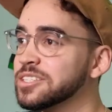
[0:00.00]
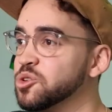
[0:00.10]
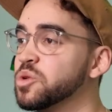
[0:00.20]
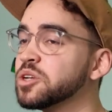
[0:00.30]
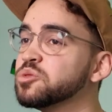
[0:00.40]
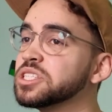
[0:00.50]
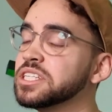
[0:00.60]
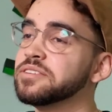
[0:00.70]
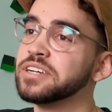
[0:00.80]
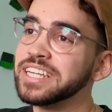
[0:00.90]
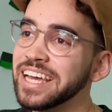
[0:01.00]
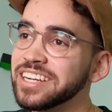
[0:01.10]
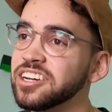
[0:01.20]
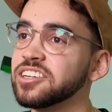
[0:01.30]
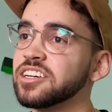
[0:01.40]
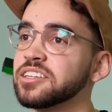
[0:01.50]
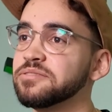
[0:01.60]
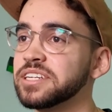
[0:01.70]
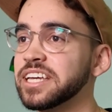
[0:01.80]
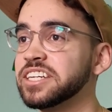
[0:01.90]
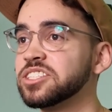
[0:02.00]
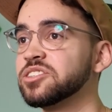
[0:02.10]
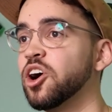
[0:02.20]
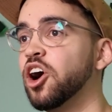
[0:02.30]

you will receive again a notification